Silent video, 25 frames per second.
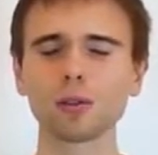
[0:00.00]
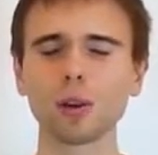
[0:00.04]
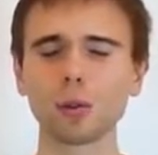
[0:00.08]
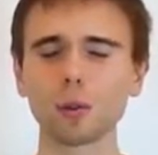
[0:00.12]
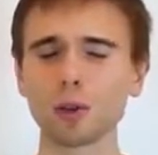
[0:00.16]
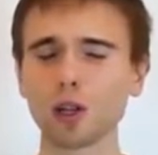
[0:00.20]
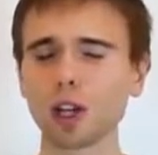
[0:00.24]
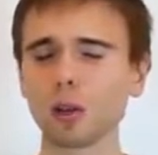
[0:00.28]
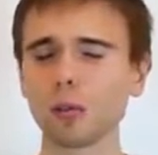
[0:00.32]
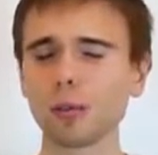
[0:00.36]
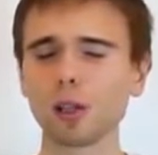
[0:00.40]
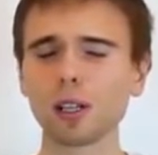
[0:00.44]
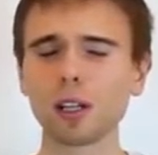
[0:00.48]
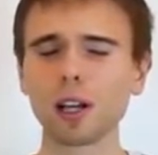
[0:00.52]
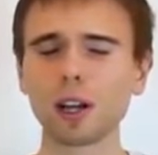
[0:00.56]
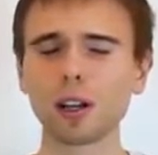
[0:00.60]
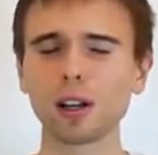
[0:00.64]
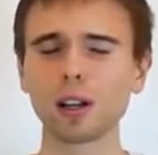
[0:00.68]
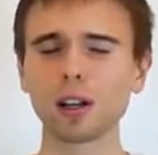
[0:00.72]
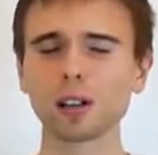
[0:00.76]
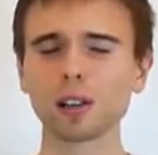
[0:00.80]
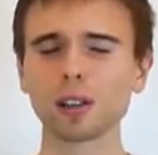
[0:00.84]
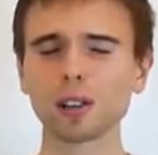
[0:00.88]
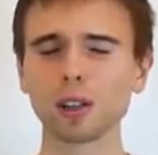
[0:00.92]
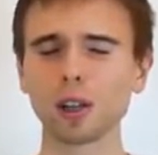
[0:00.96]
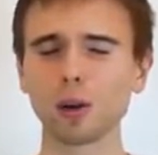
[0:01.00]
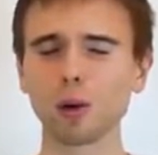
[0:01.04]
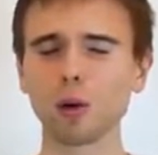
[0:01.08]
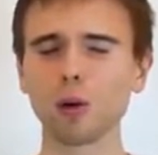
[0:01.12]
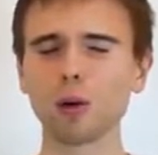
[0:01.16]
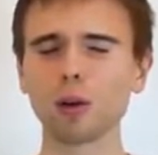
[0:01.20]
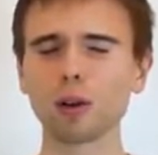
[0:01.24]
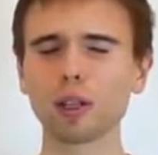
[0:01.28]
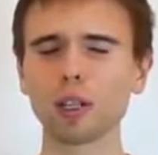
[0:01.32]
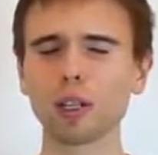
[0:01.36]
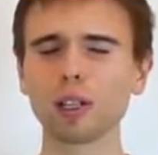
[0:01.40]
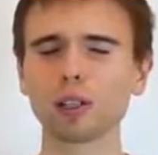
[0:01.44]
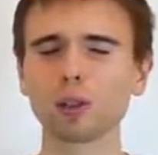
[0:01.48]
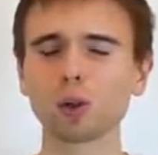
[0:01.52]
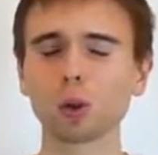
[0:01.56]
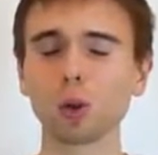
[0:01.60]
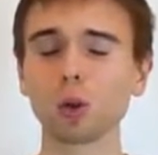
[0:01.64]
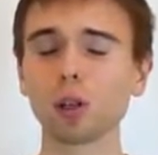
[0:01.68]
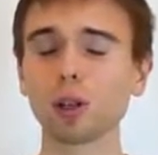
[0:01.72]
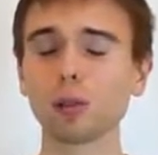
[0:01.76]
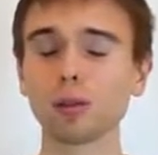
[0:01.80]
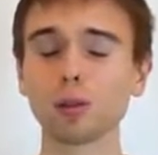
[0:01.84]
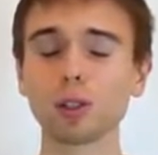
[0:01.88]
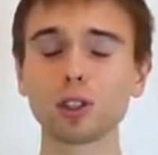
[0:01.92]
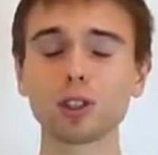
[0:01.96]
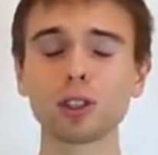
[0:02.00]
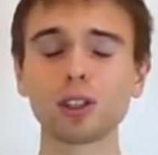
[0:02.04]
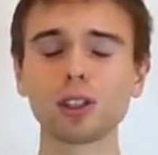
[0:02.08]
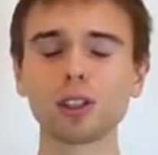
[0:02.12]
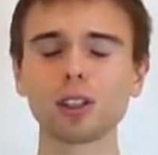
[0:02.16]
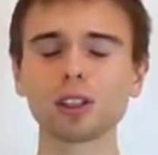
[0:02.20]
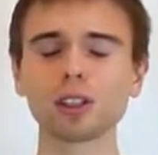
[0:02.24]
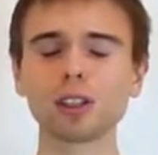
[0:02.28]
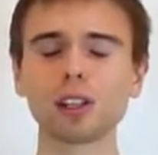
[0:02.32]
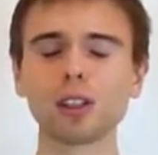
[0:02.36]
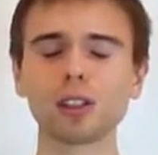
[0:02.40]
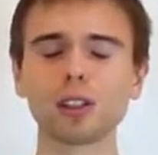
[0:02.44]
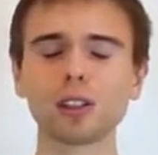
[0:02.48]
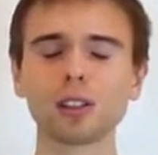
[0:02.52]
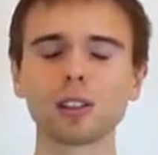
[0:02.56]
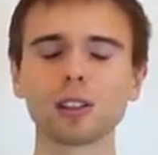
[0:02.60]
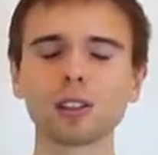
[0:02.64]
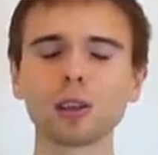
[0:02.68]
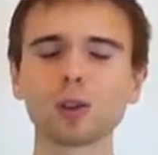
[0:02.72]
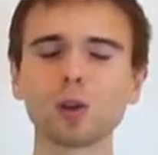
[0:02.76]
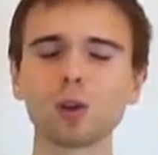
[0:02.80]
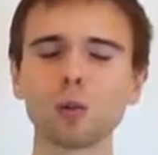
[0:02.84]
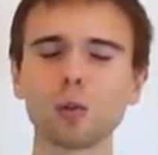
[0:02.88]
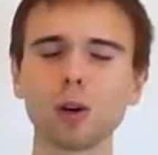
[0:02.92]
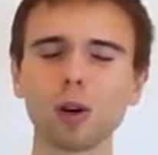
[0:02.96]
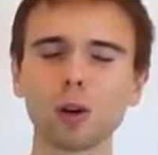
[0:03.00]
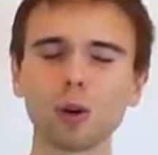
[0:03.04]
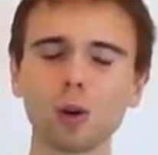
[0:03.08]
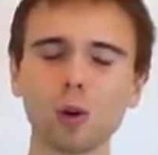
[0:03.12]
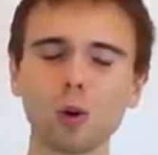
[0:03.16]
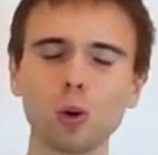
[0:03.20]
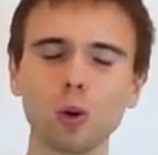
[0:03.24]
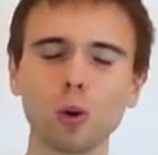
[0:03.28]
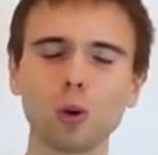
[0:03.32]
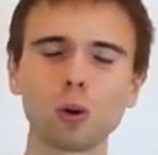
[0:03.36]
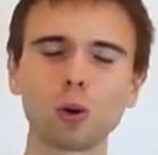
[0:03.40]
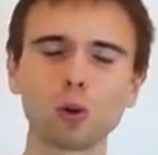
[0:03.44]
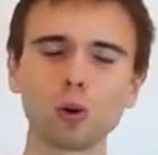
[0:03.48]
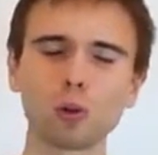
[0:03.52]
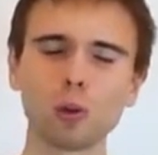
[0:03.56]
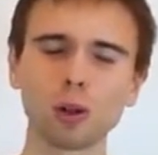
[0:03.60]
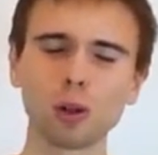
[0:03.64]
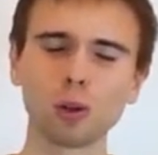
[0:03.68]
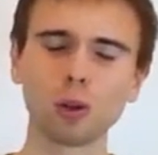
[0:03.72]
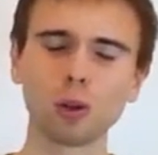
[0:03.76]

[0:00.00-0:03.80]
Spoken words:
I do not exist actually, there is only higher consciousness, and you try to